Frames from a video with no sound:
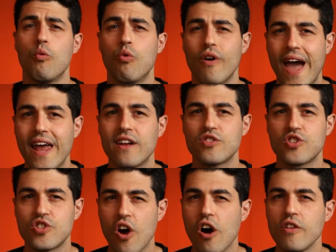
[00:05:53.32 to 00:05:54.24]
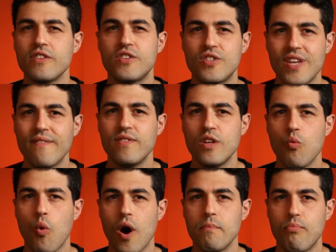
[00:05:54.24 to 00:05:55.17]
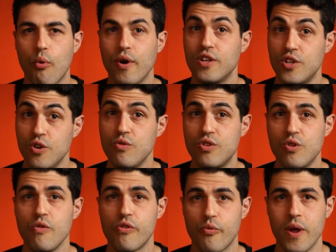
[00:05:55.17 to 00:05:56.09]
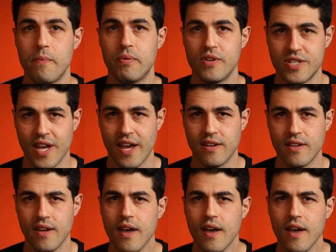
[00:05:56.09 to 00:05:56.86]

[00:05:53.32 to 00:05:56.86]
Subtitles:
We're at a solid 71.223%.